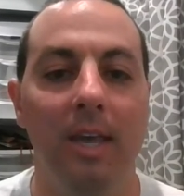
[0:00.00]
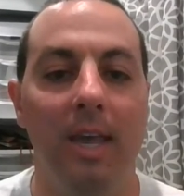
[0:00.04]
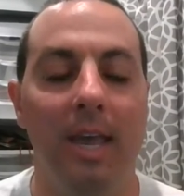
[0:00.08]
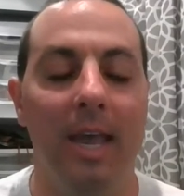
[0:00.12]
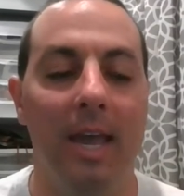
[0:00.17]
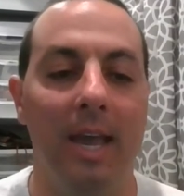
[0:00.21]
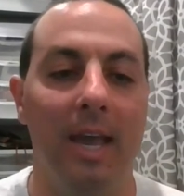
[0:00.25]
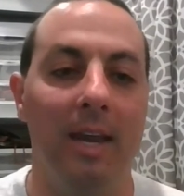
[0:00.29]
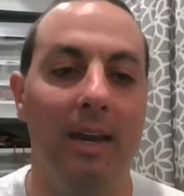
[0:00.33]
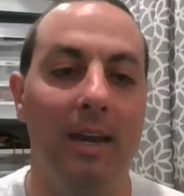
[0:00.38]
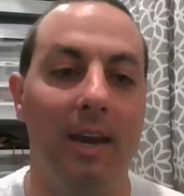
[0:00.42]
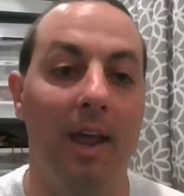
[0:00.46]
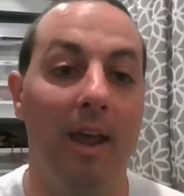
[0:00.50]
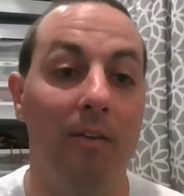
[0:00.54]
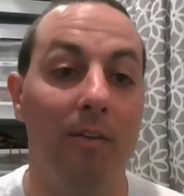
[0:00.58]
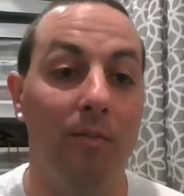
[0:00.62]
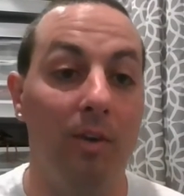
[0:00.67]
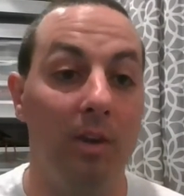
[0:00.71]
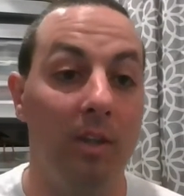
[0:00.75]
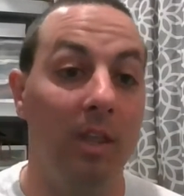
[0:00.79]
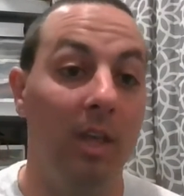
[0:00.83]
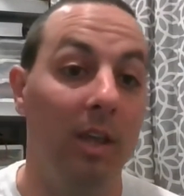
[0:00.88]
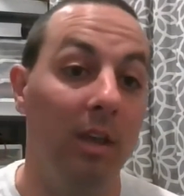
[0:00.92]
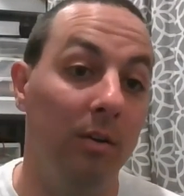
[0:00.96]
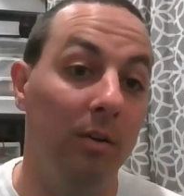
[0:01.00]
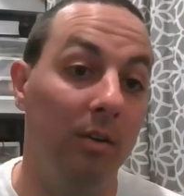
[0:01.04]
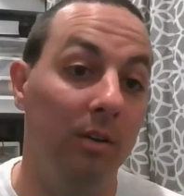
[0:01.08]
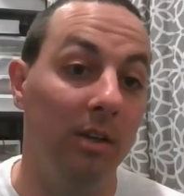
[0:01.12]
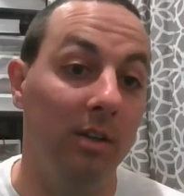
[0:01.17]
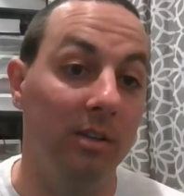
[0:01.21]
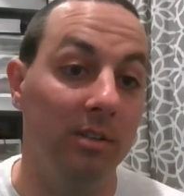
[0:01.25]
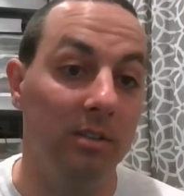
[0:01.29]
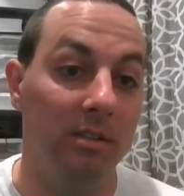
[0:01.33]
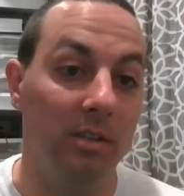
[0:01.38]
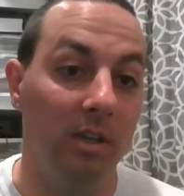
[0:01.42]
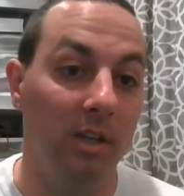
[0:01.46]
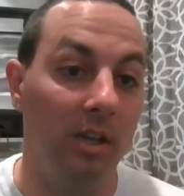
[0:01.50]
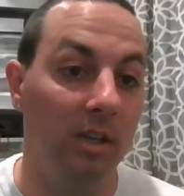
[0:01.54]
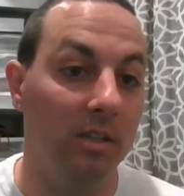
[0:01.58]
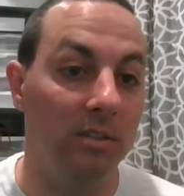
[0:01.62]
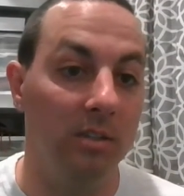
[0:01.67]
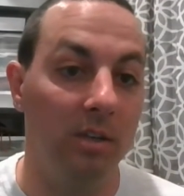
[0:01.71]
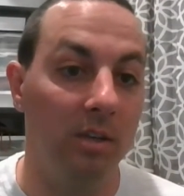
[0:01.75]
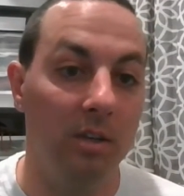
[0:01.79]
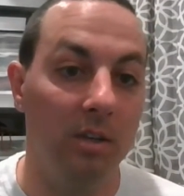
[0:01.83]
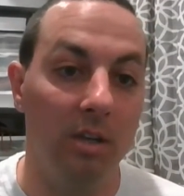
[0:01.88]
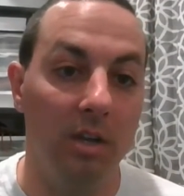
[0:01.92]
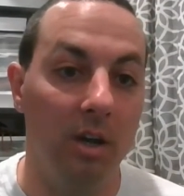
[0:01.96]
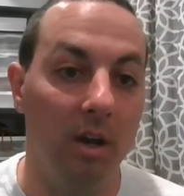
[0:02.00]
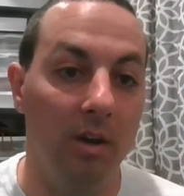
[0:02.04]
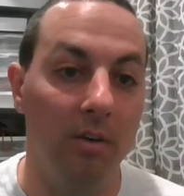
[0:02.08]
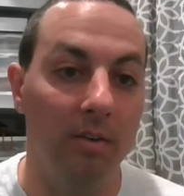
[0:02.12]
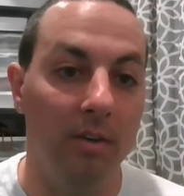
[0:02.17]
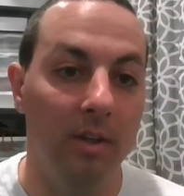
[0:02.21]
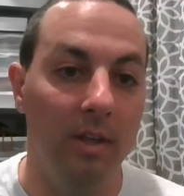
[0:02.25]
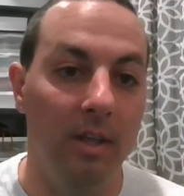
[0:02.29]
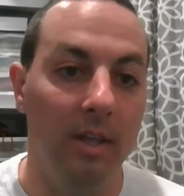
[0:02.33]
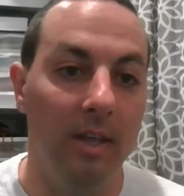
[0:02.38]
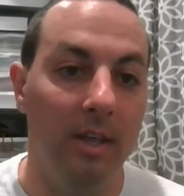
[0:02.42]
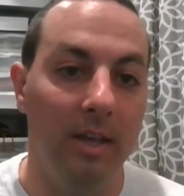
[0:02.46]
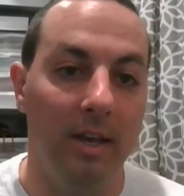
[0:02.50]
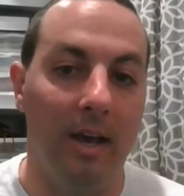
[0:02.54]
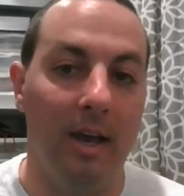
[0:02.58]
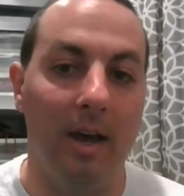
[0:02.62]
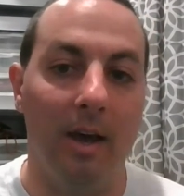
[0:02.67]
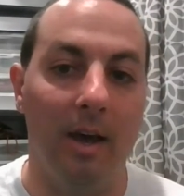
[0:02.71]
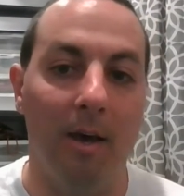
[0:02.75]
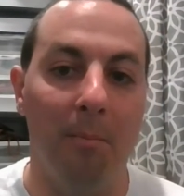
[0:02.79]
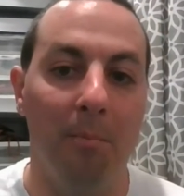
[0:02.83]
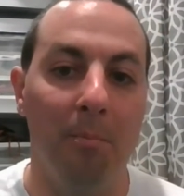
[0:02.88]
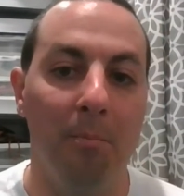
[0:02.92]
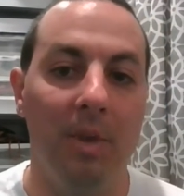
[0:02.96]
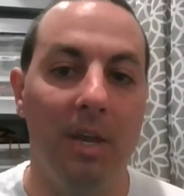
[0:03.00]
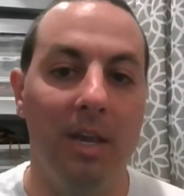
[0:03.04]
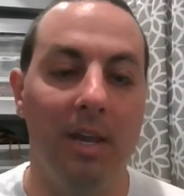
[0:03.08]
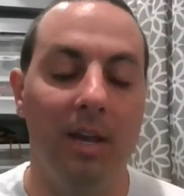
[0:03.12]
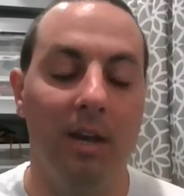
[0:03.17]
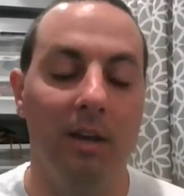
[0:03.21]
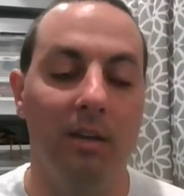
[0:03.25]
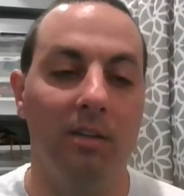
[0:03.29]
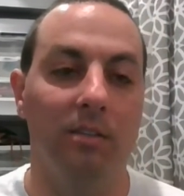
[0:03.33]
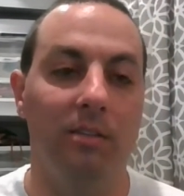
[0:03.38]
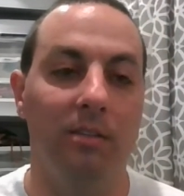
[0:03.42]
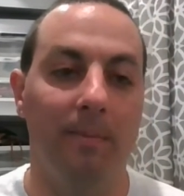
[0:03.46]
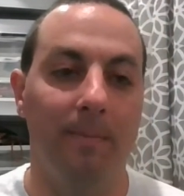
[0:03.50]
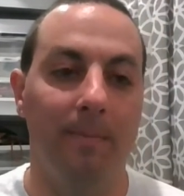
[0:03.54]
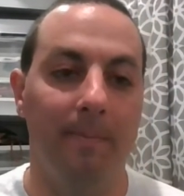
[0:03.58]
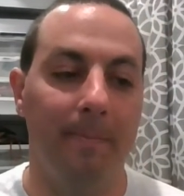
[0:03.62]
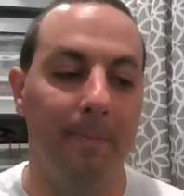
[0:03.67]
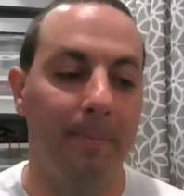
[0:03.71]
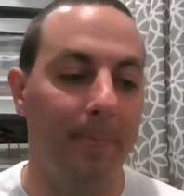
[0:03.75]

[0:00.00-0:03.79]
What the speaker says: and everything is good to go. Because